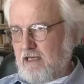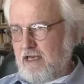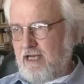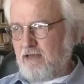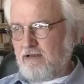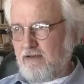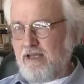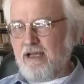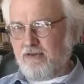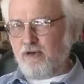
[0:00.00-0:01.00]
And
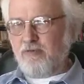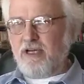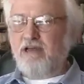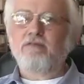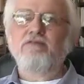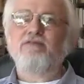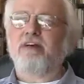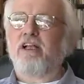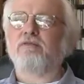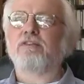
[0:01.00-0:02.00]
that group kind of
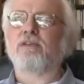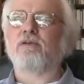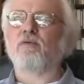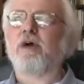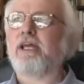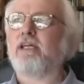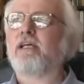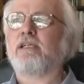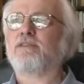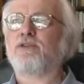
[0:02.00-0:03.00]
fell of its own weight. It
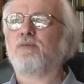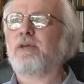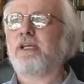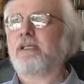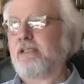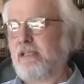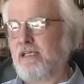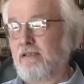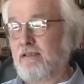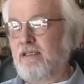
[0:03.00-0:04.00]
got so big
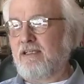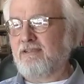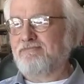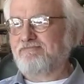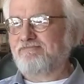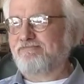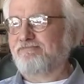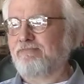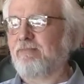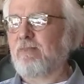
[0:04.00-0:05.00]
that
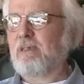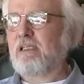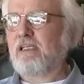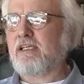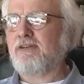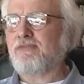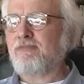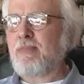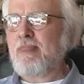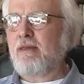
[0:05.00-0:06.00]
the
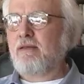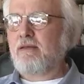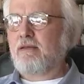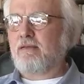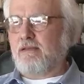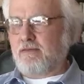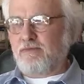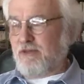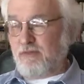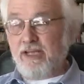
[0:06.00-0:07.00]

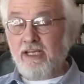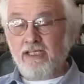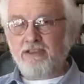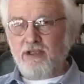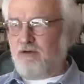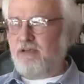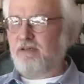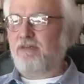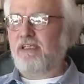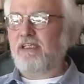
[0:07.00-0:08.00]
meetings, no one
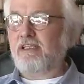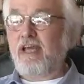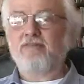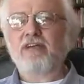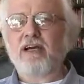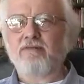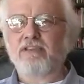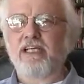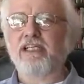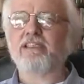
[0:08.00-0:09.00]
could really have a
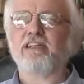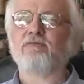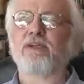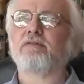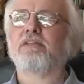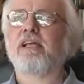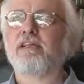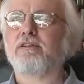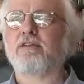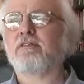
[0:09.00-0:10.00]
conversation. Everybody would
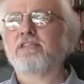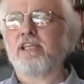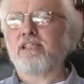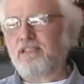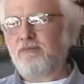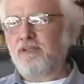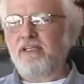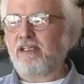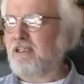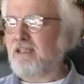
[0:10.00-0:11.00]
take turns saying
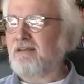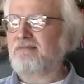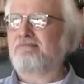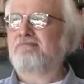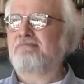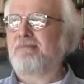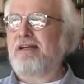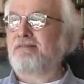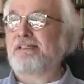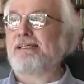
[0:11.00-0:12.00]
something, and then
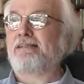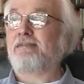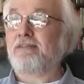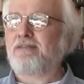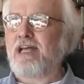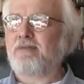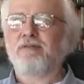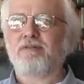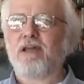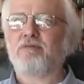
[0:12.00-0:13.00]
that was it, and the
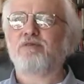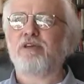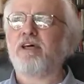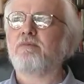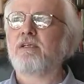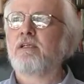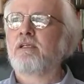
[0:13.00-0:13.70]
time would be up.